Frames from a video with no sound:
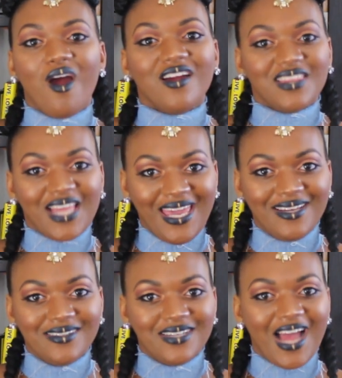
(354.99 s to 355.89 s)
are
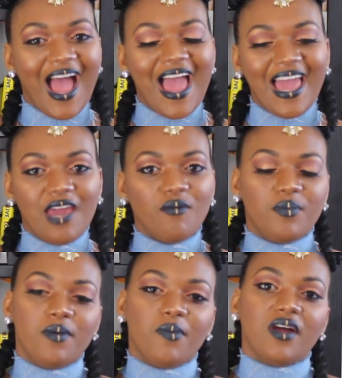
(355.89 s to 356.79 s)
late I hate
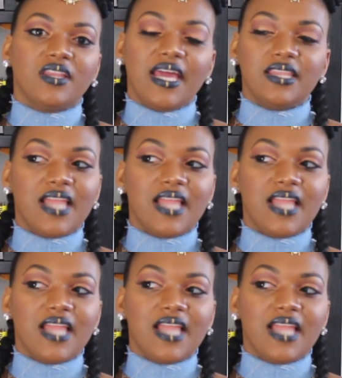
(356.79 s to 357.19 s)
when people are late.